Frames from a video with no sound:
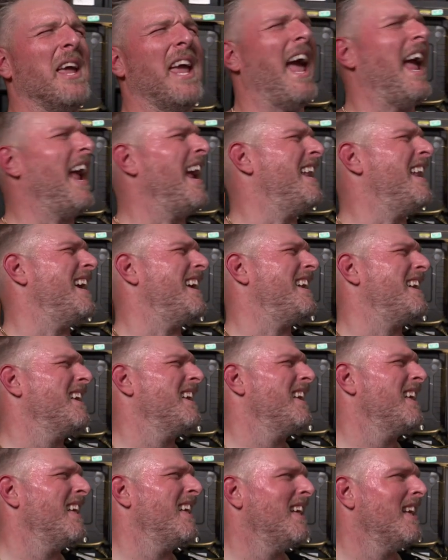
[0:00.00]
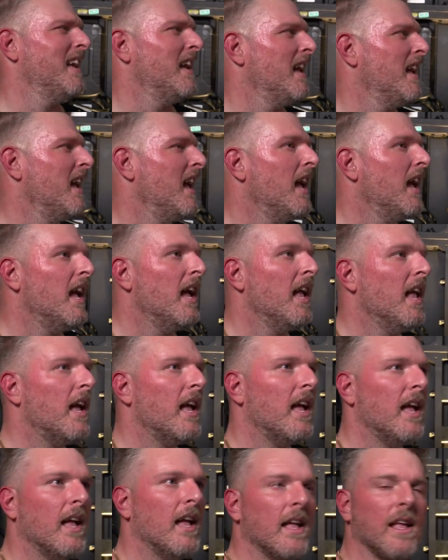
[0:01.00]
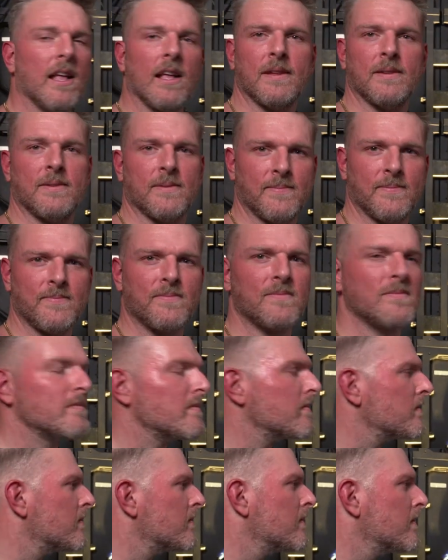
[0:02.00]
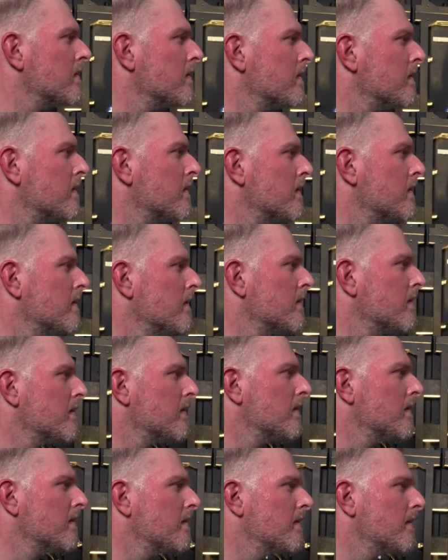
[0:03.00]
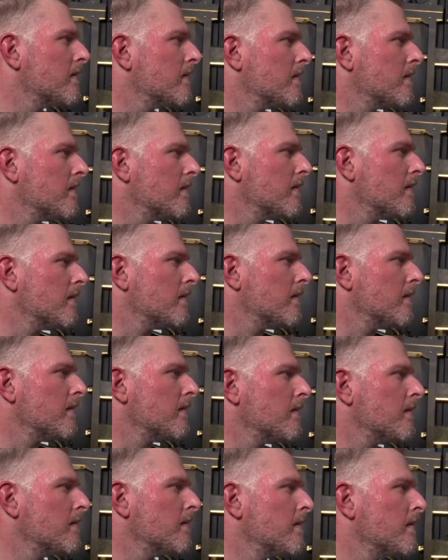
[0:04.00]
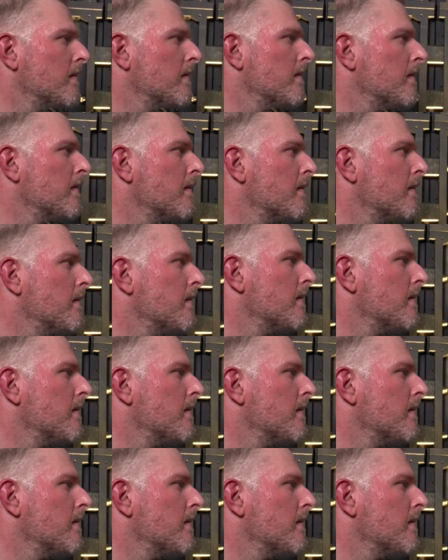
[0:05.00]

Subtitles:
The person shown says nothing.